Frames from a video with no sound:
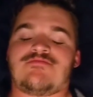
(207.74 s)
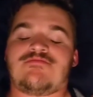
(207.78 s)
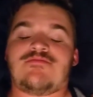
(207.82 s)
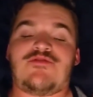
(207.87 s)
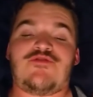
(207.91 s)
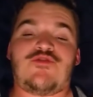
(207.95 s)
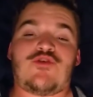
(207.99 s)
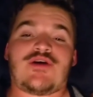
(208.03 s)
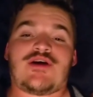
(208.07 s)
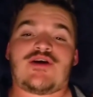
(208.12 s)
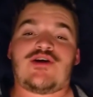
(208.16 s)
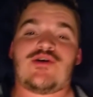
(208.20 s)

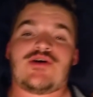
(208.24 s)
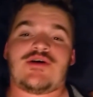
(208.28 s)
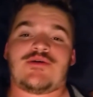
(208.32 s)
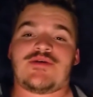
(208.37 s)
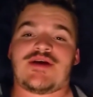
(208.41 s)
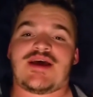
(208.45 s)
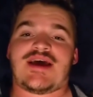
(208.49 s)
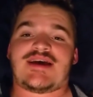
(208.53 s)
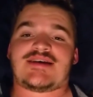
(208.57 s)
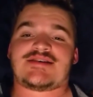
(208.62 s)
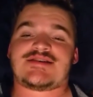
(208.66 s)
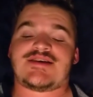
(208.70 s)
Before I go, I
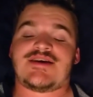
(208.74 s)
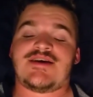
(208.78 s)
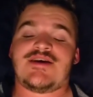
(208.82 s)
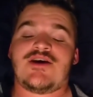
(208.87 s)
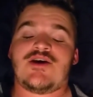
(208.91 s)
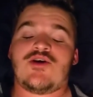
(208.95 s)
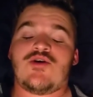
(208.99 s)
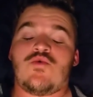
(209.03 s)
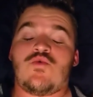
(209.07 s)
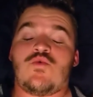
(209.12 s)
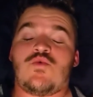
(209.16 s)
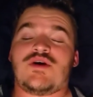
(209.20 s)
want to ask,
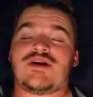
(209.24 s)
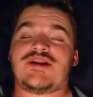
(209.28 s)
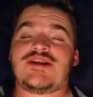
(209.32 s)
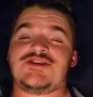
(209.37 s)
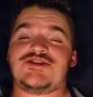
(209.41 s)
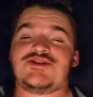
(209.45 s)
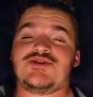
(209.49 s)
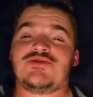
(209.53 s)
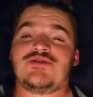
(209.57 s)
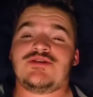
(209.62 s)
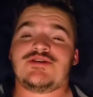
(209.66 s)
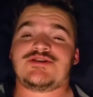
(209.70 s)
what
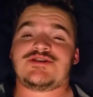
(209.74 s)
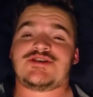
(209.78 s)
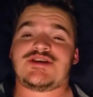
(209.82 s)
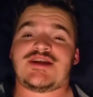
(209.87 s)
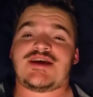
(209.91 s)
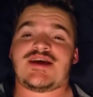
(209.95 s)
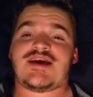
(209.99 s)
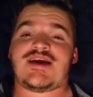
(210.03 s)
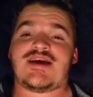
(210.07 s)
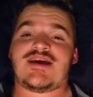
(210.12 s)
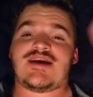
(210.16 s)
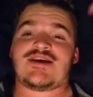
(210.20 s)
did you learn
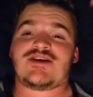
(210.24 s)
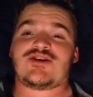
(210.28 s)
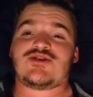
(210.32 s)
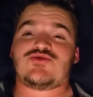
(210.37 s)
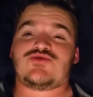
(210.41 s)
today?